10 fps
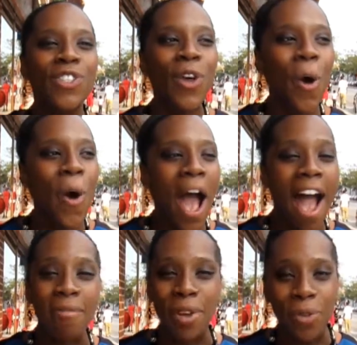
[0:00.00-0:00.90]
So
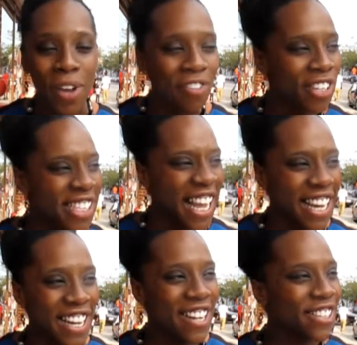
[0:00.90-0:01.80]
I've been away for
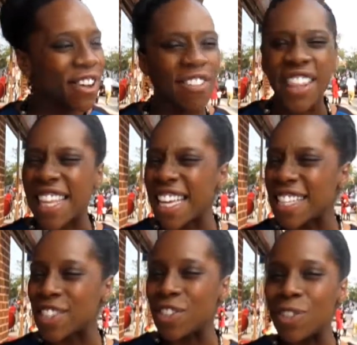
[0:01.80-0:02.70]
10 years. So everything
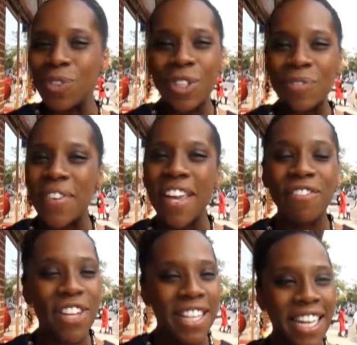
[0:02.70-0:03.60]
is new to me
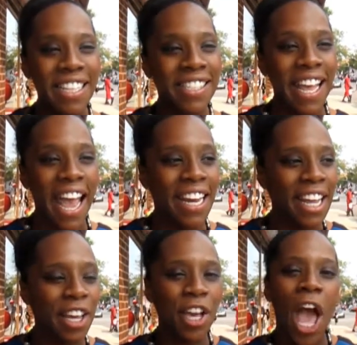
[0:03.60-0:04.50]
and really
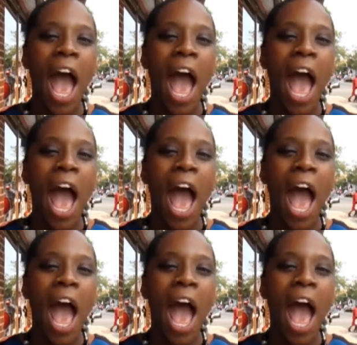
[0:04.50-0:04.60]
exciting.